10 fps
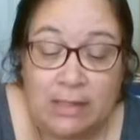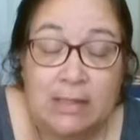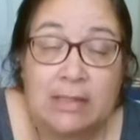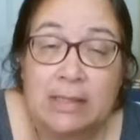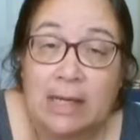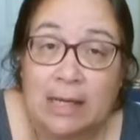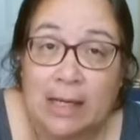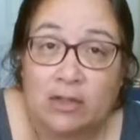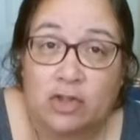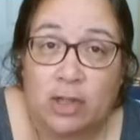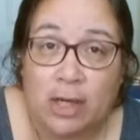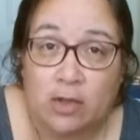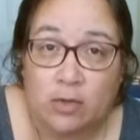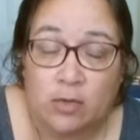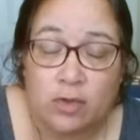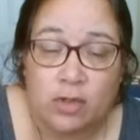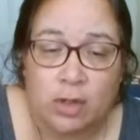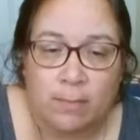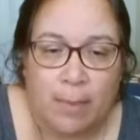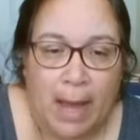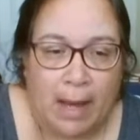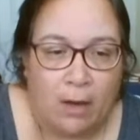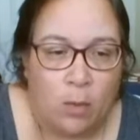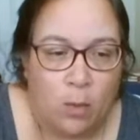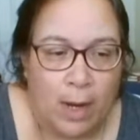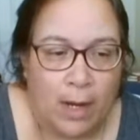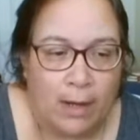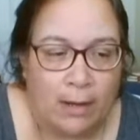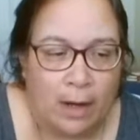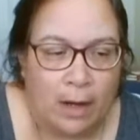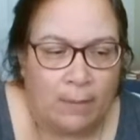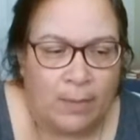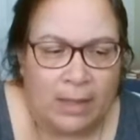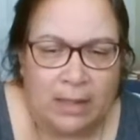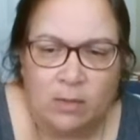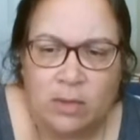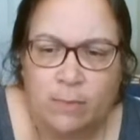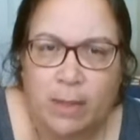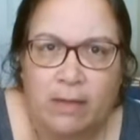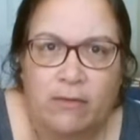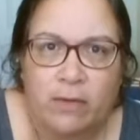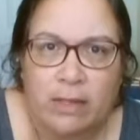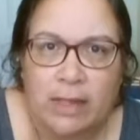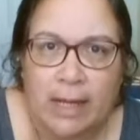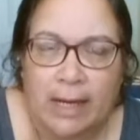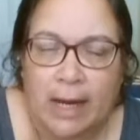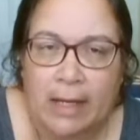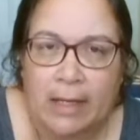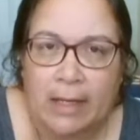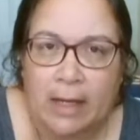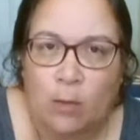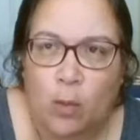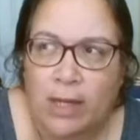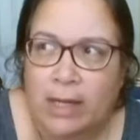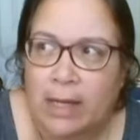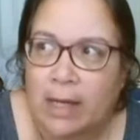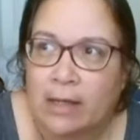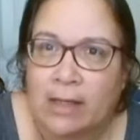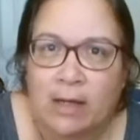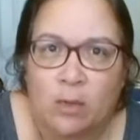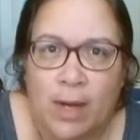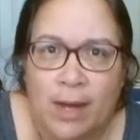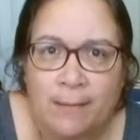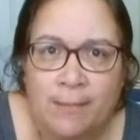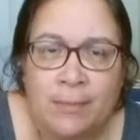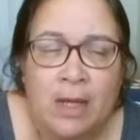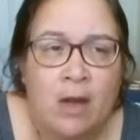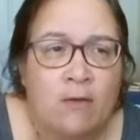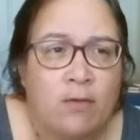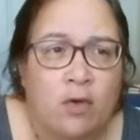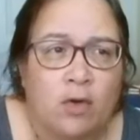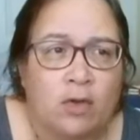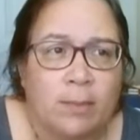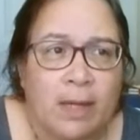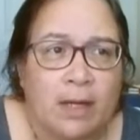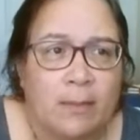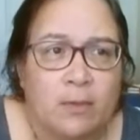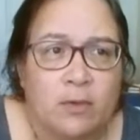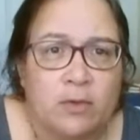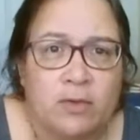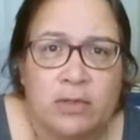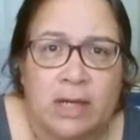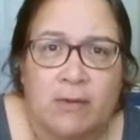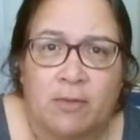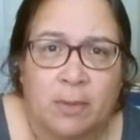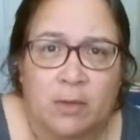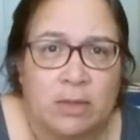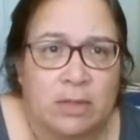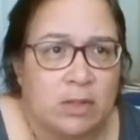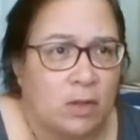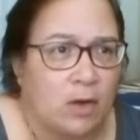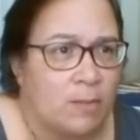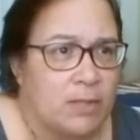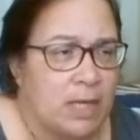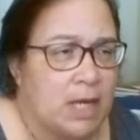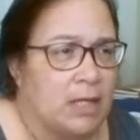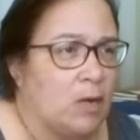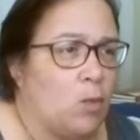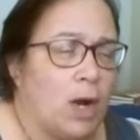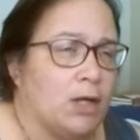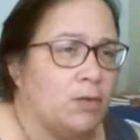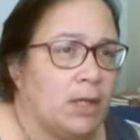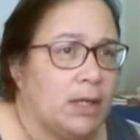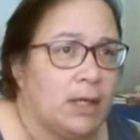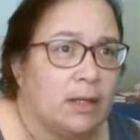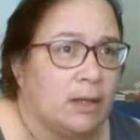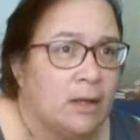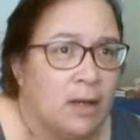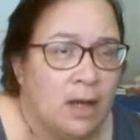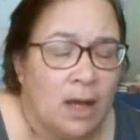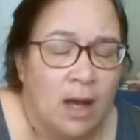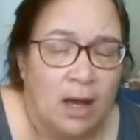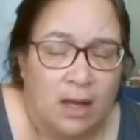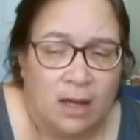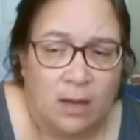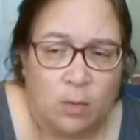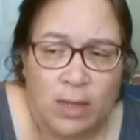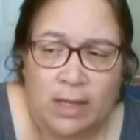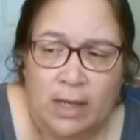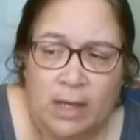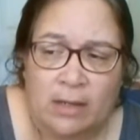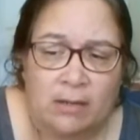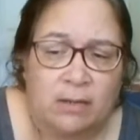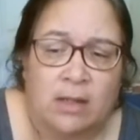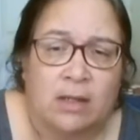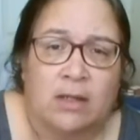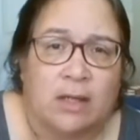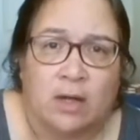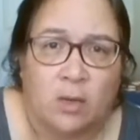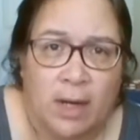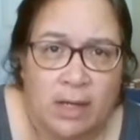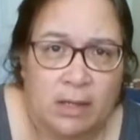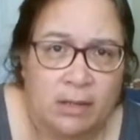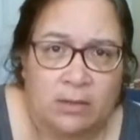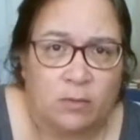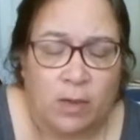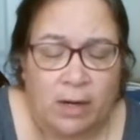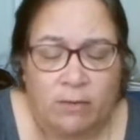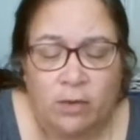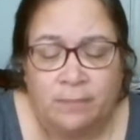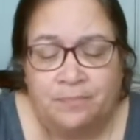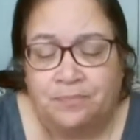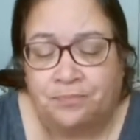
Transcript: and this is the analogy I used back when I think it was Benefit that had a weekend getaway for all the makeup gurus, and everybody was upset that why do they get a weekend getaway, whatever.